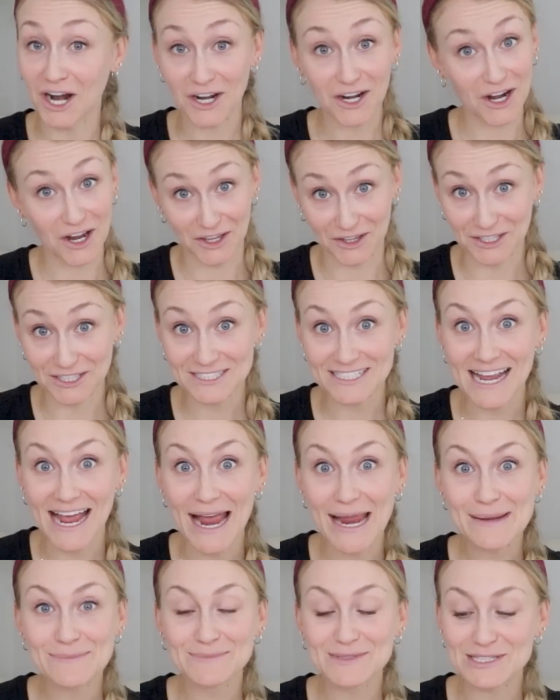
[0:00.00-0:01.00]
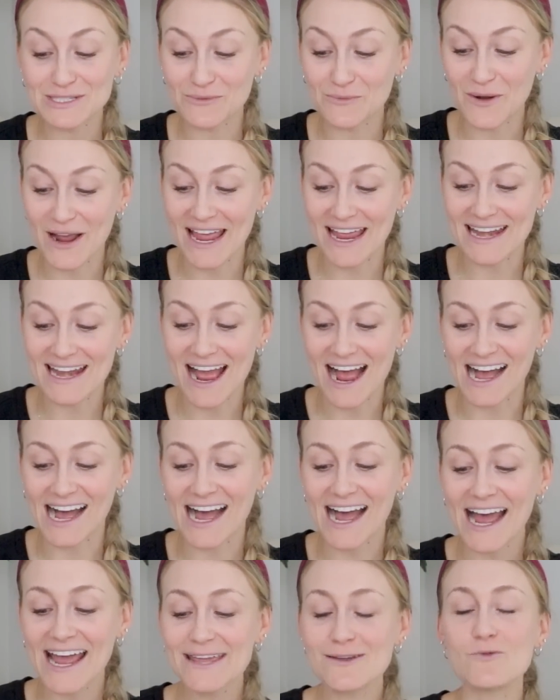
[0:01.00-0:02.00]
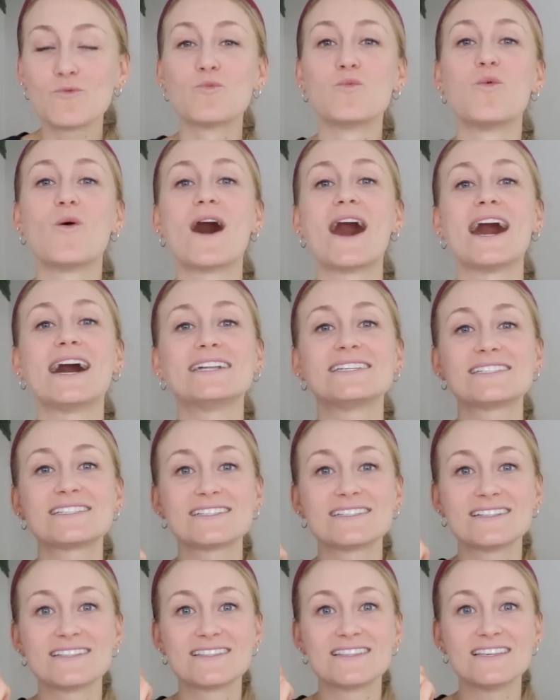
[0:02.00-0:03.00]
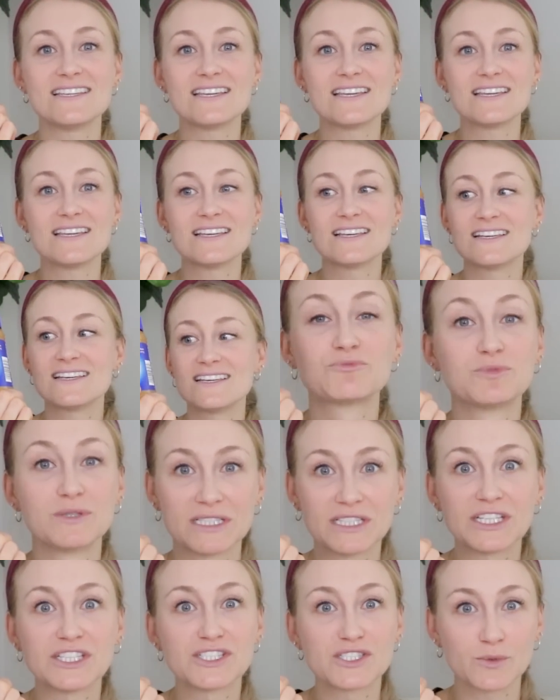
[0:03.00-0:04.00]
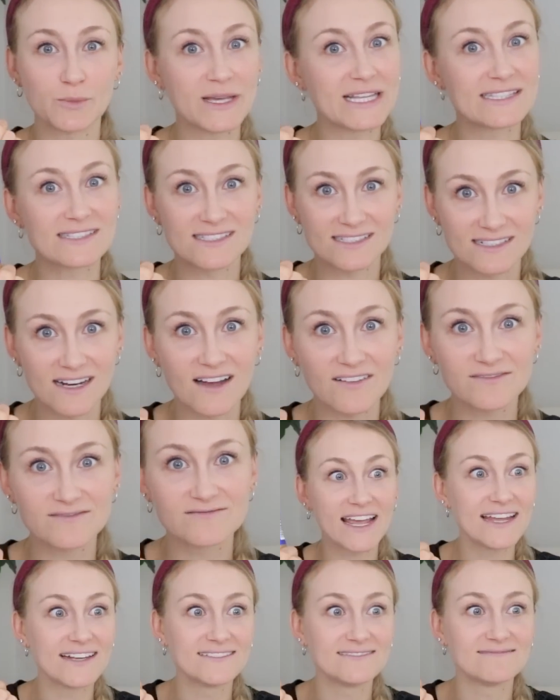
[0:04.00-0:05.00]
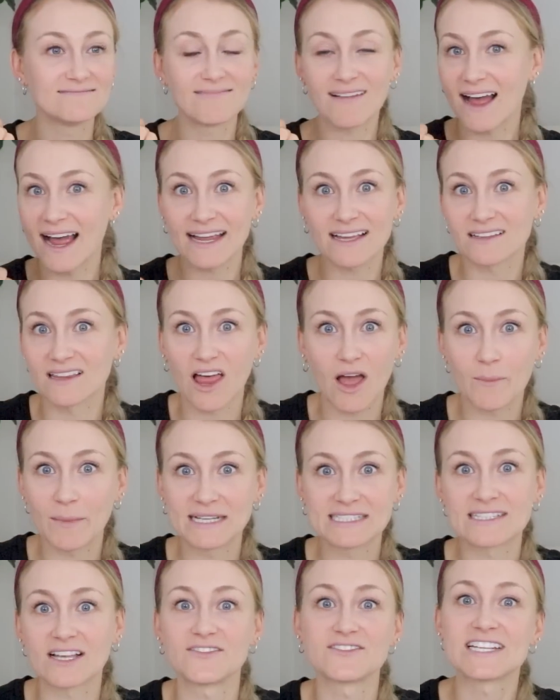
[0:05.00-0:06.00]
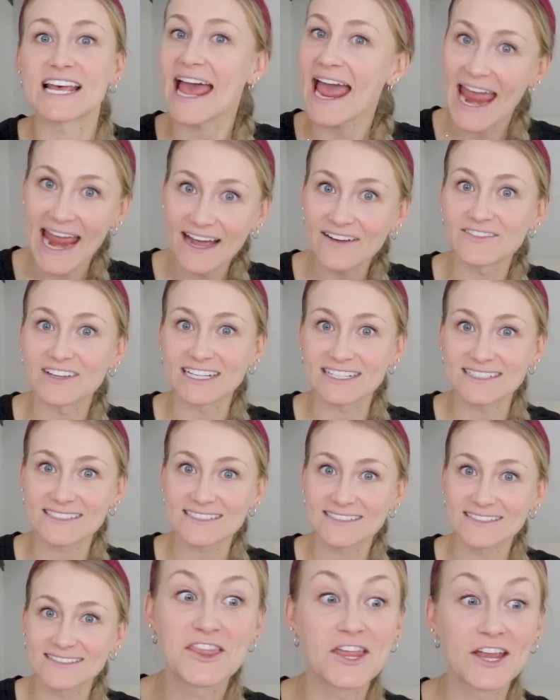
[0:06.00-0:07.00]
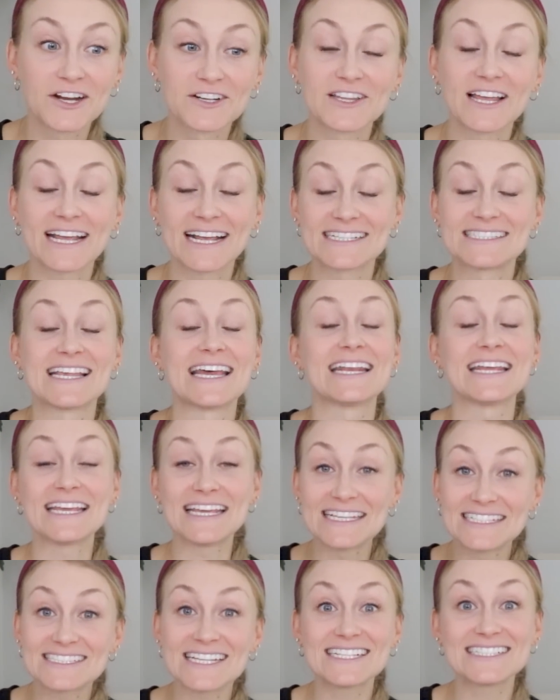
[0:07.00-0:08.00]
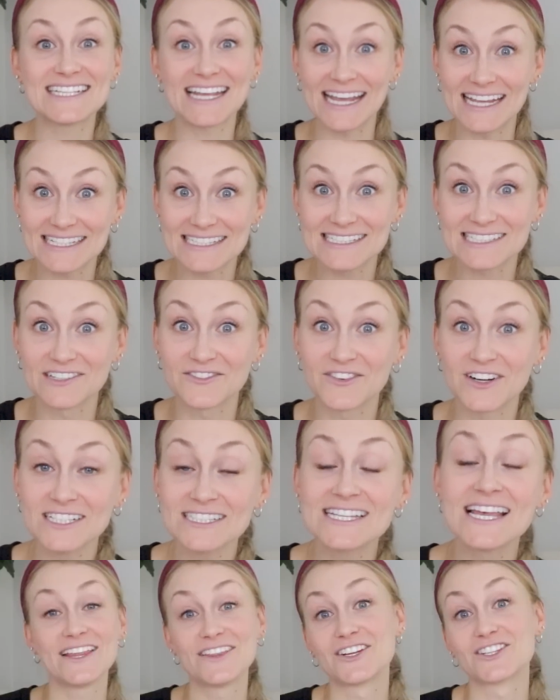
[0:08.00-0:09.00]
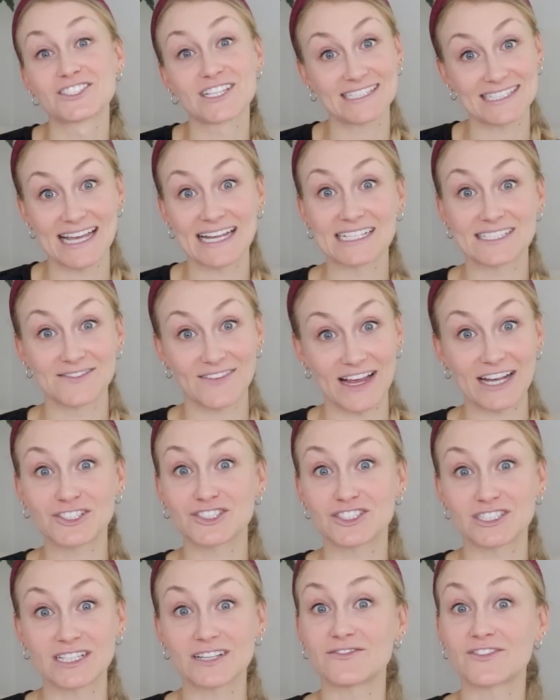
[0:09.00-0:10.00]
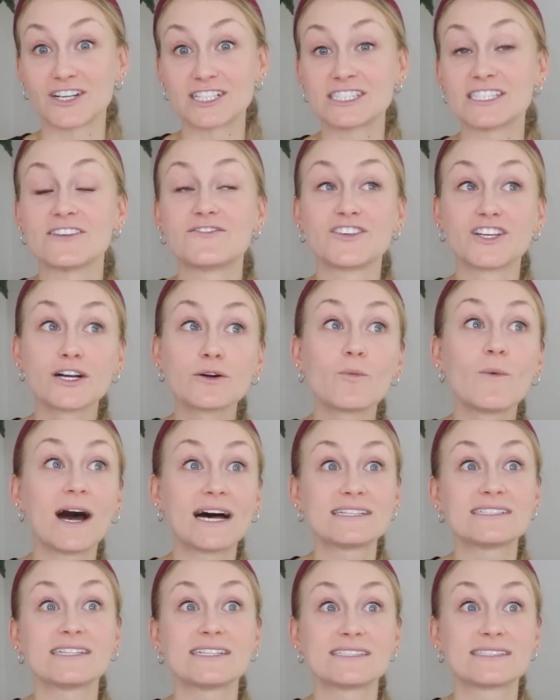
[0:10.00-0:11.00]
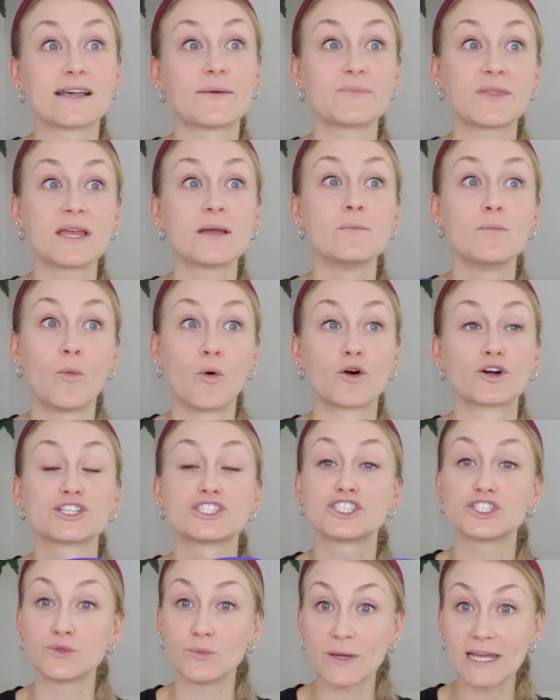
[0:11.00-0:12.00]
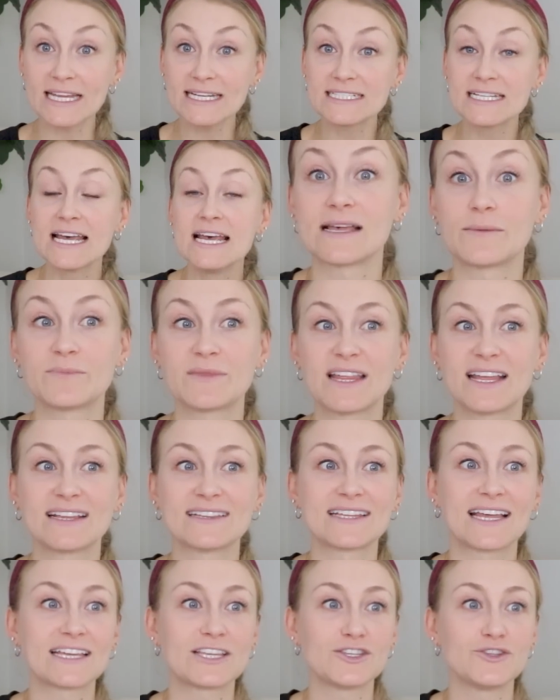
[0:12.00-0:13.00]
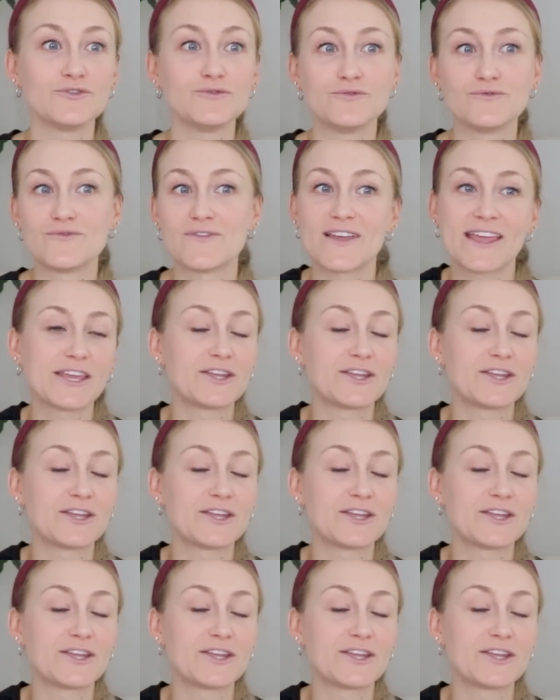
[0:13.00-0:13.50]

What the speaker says: are other times when I want the really sweet stuff and I allow myself to have it. There, like I said, is a taste difference and there's a satisfaction difference. If you're wanting something more sweet, something like you